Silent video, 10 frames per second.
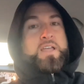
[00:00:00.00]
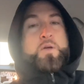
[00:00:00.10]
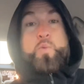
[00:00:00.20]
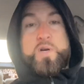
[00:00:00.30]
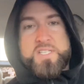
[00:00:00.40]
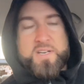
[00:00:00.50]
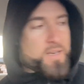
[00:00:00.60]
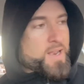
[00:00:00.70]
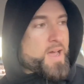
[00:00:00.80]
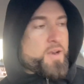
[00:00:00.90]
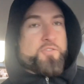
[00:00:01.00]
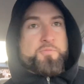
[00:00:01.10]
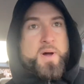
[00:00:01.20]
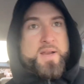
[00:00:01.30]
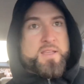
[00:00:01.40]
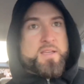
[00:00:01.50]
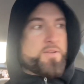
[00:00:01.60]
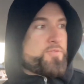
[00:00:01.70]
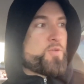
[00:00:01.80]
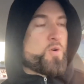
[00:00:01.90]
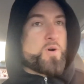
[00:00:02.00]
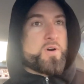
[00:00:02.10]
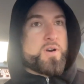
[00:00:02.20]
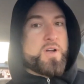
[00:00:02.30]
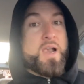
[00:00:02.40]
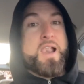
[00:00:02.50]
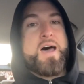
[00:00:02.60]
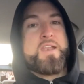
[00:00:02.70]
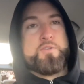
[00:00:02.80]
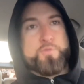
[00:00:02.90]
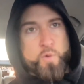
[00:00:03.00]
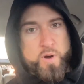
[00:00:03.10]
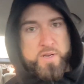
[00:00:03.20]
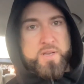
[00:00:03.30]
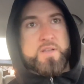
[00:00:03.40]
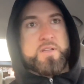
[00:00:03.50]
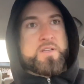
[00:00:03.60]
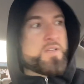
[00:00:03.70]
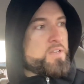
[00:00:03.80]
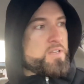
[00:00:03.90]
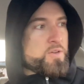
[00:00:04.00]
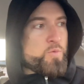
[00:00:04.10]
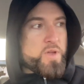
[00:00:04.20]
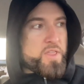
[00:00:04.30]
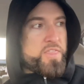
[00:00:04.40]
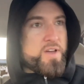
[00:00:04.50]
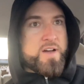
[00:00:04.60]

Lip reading: it wasn't a lot of money for a lot of work with